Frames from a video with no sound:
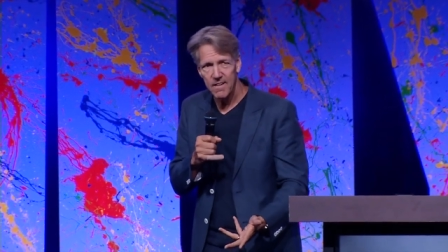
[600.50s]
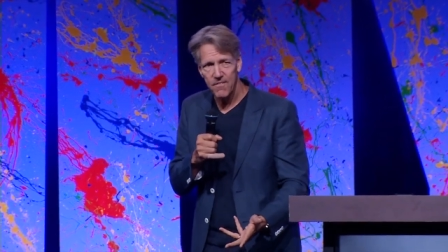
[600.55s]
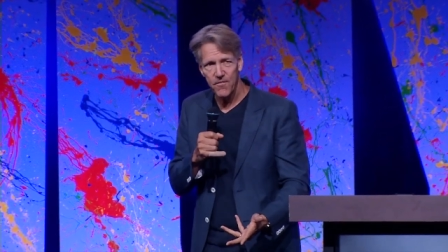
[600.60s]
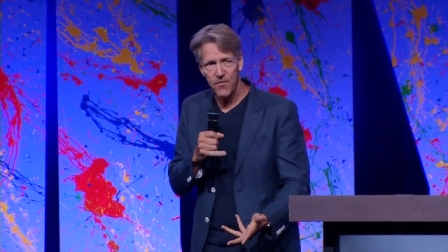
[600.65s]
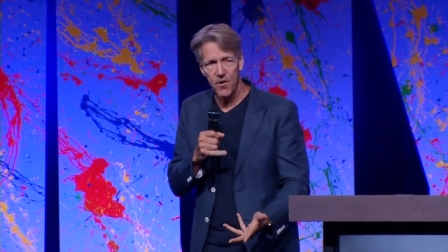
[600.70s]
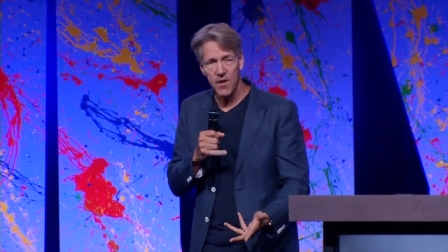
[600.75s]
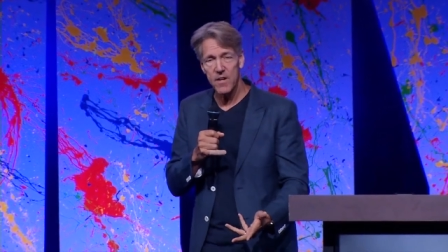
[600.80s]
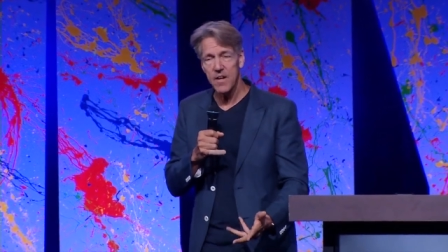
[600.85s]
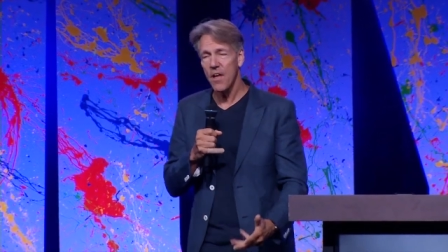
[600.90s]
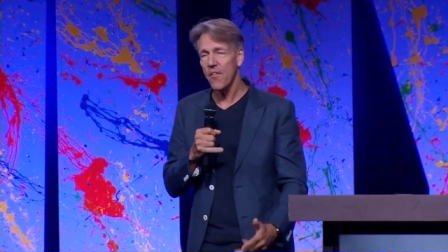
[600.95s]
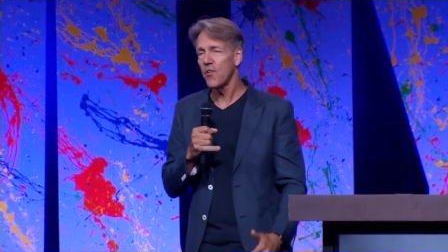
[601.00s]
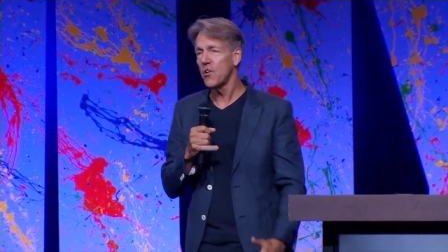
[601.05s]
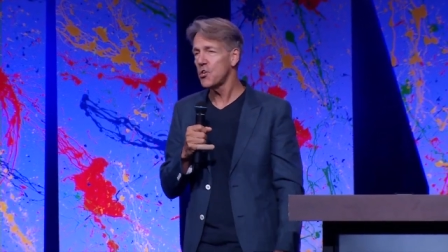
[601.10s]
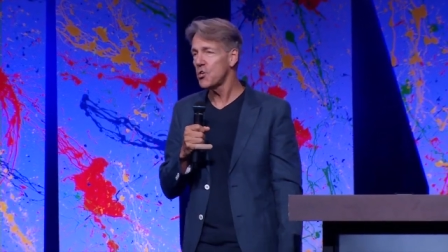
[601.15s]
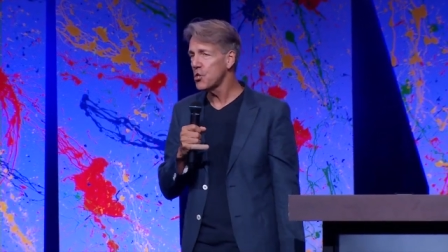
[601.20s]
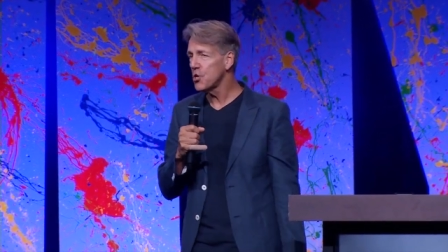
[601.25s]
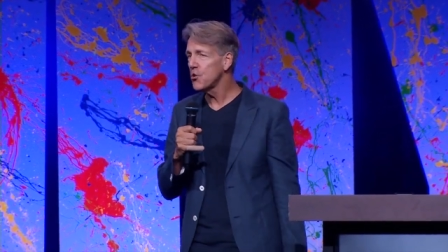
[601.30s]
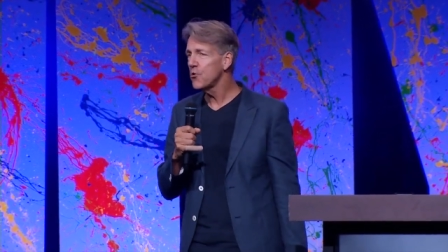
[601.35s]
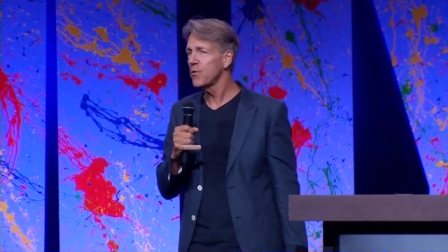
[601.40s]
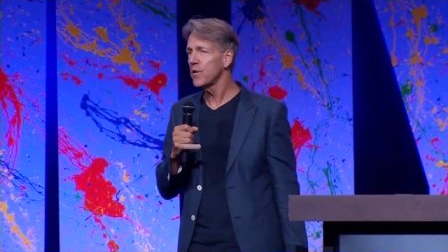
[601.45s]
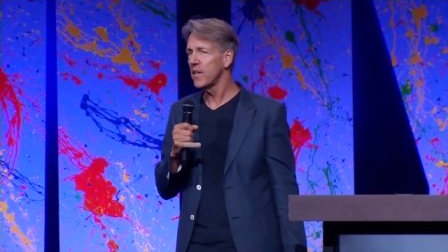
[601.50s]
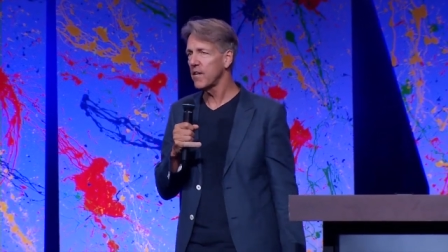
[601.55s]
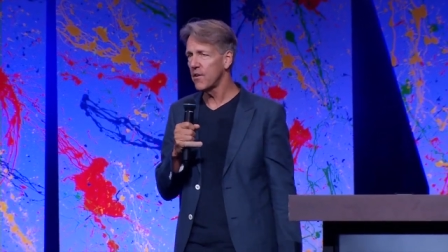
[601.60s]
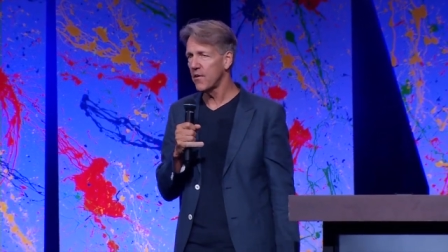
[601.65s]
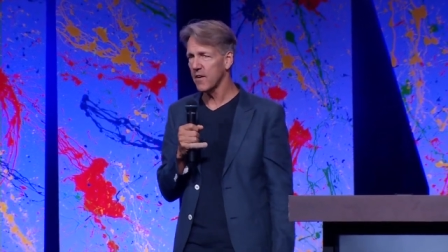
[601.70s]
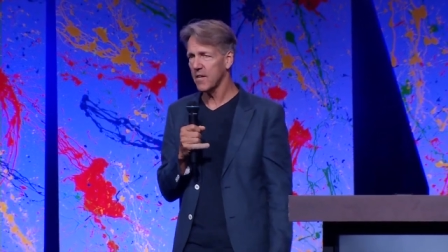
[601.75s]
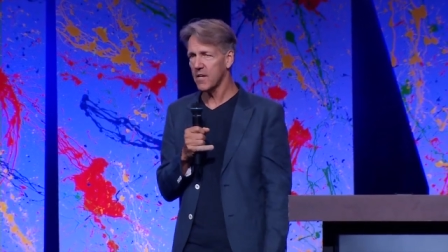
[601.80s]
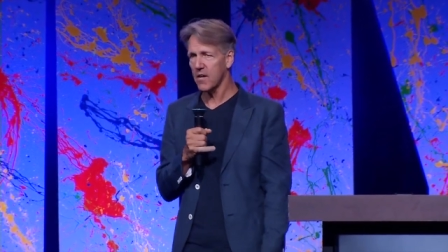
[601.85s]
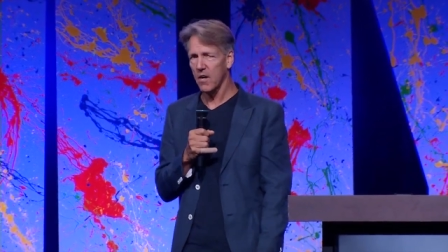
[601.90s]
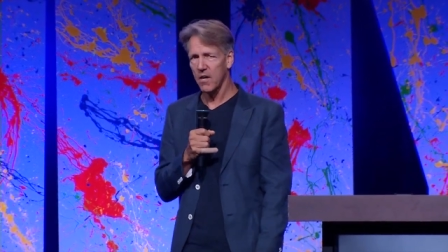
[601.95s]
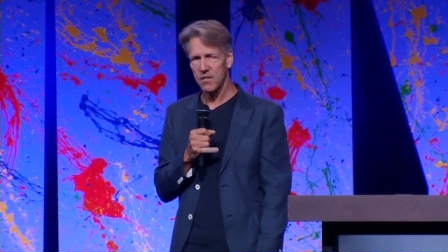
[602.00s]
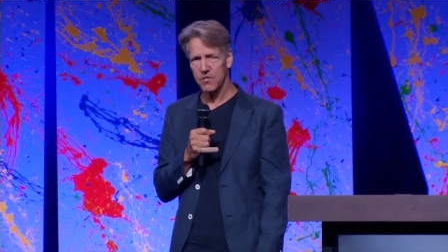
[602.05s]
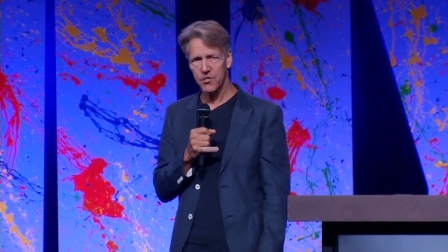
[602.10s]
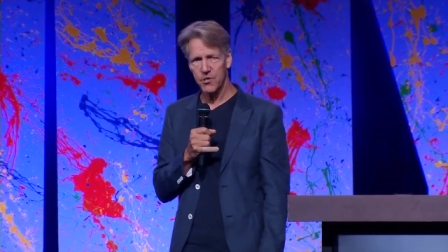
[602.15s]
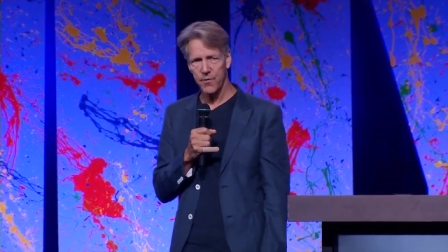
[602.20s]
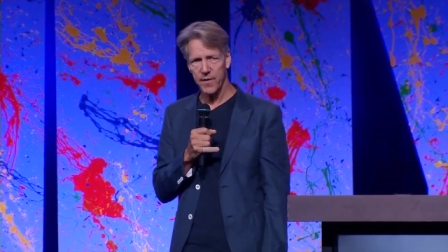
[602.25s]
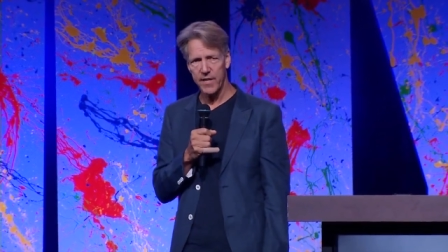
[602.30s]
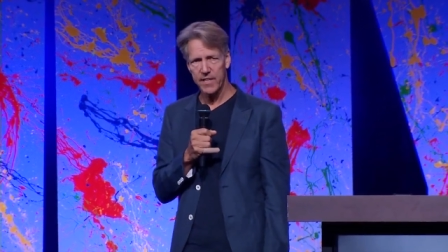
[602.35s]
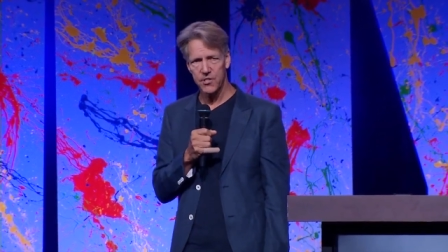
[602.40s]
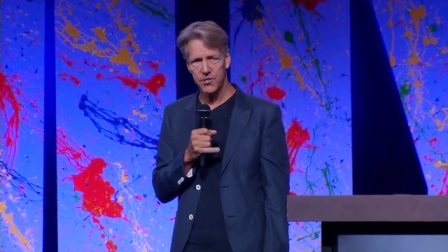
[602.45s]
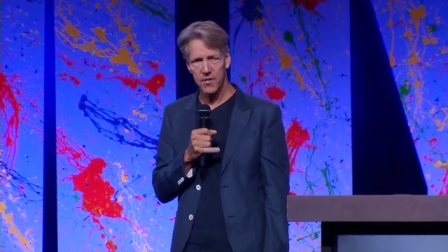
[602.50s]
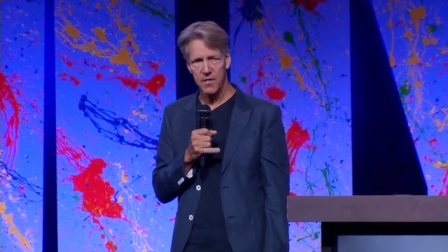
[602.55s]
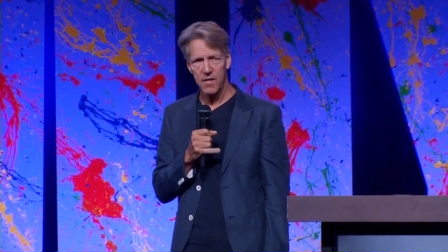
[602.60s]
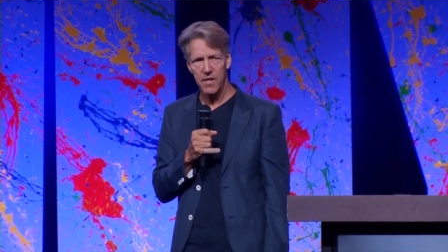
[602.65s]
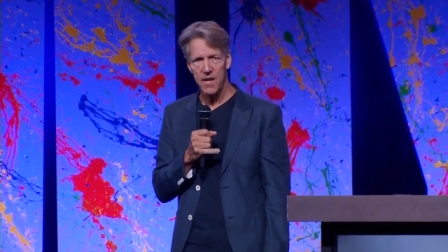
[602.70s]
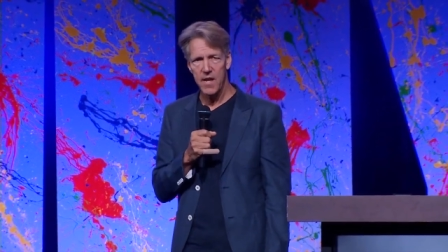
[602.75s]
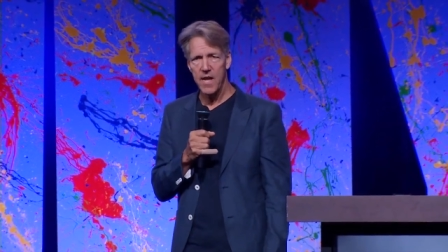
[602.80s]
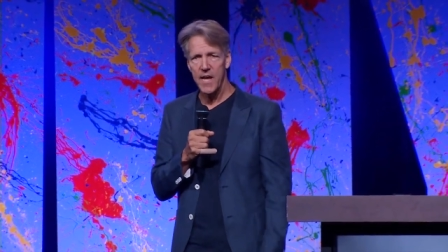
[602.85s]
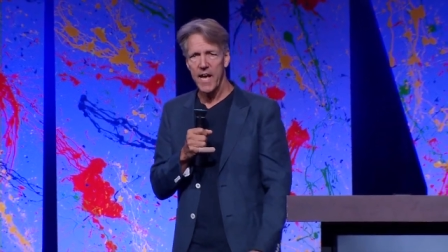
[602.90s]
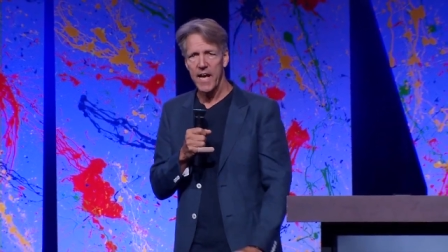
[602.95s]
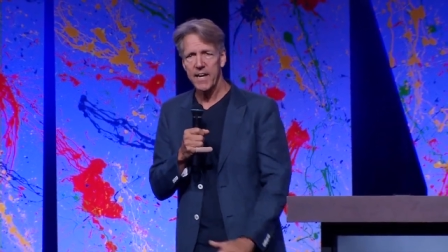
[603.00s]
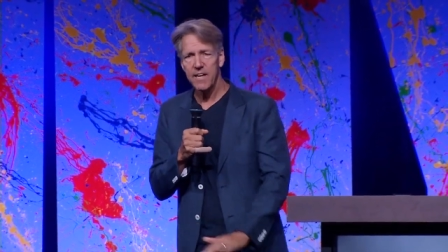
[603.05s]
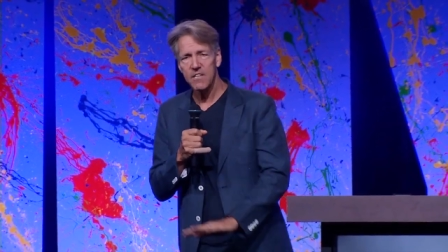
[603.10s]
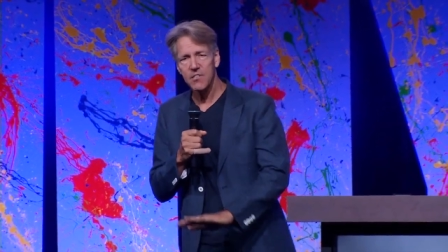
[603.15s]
for another two year incarceration. And